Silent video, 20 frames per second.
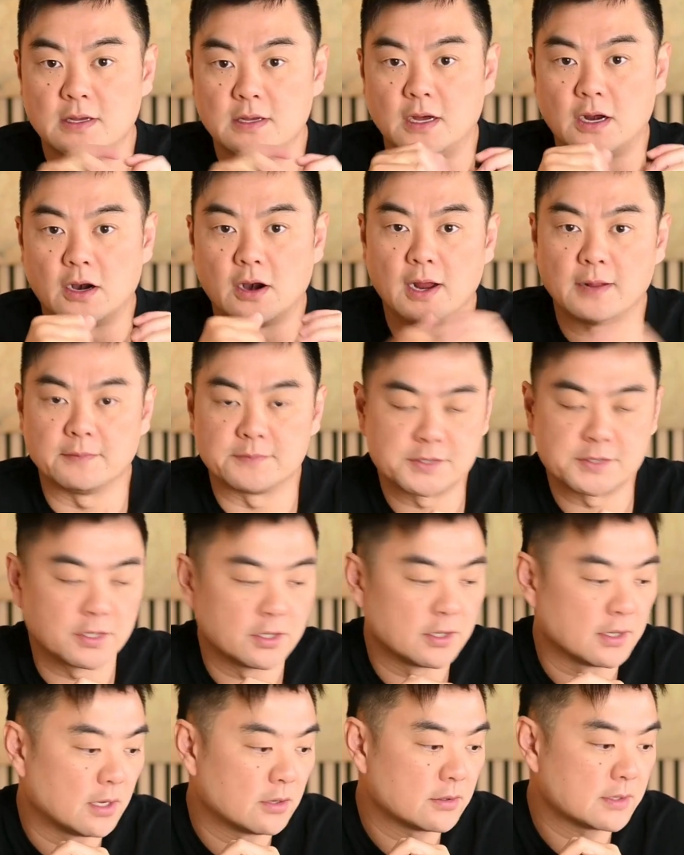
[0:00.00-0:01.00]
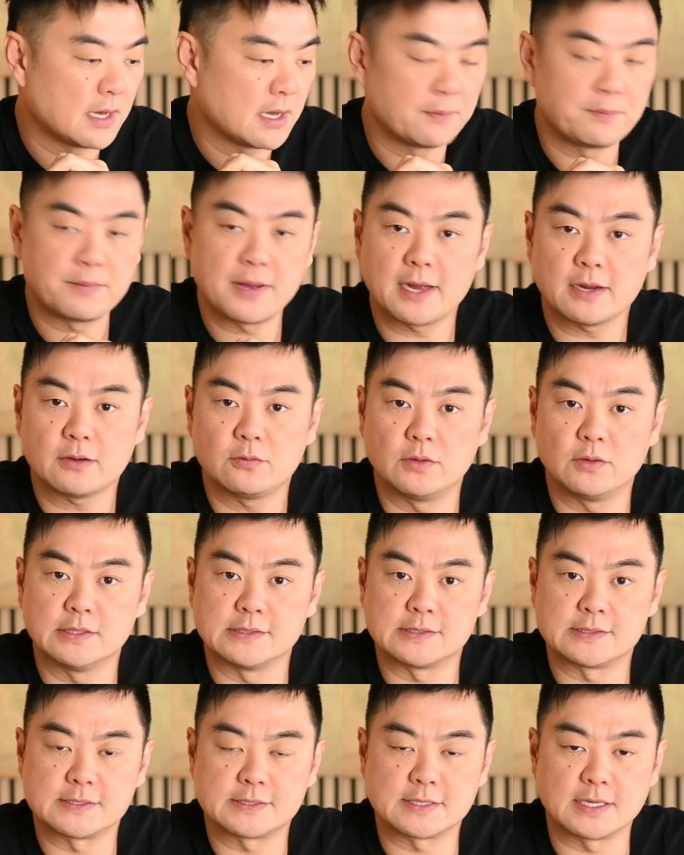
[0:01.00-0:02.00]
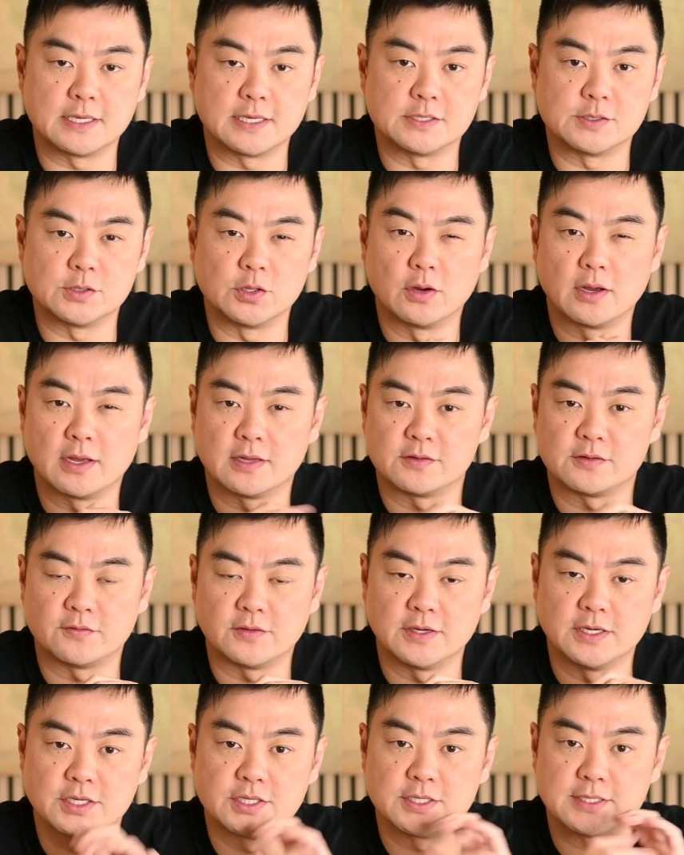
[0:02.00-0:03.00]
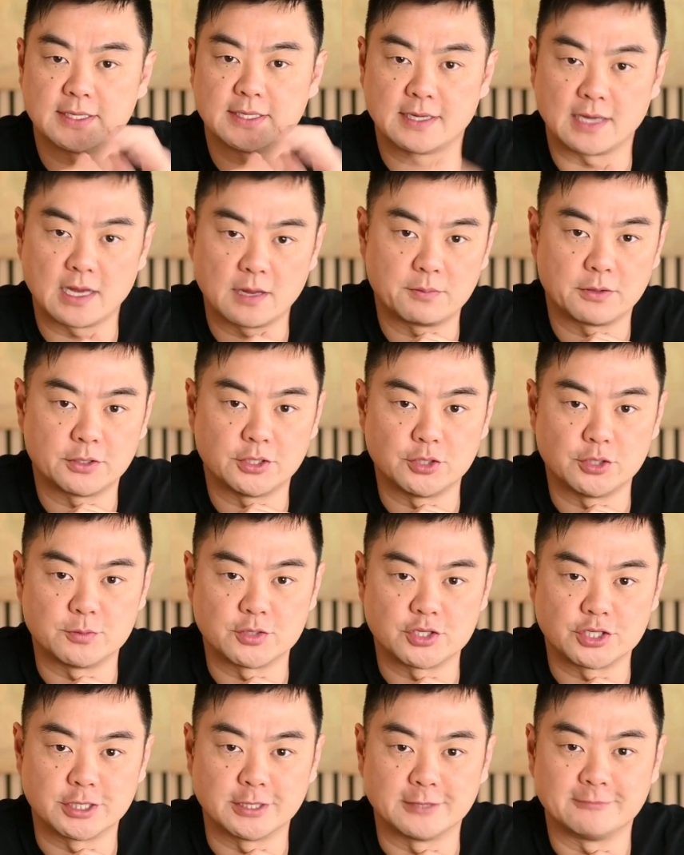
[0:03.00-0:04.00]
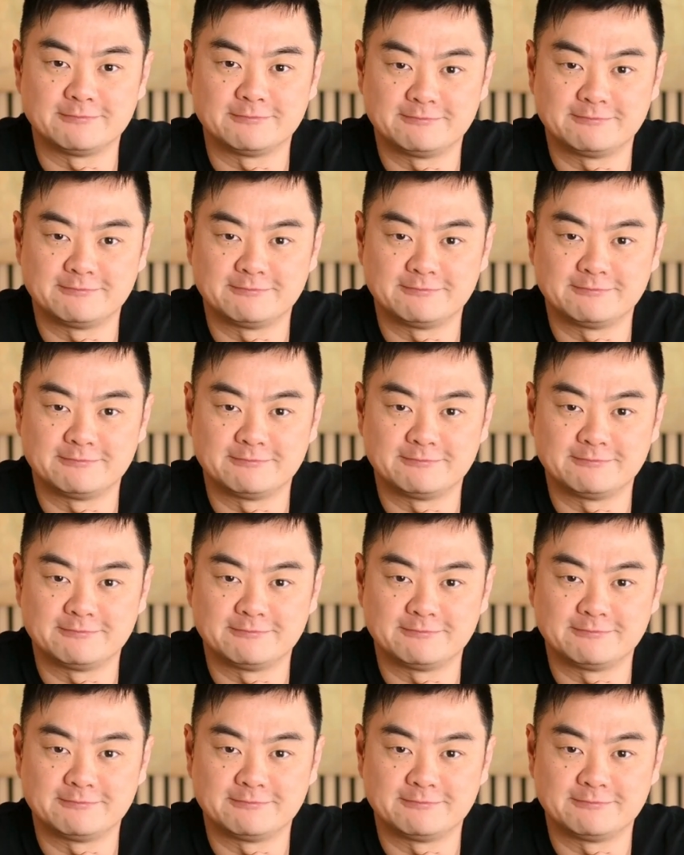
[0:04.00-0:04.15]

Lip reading: Alright, so I'll cut back once Azure has finished setting up our new machine.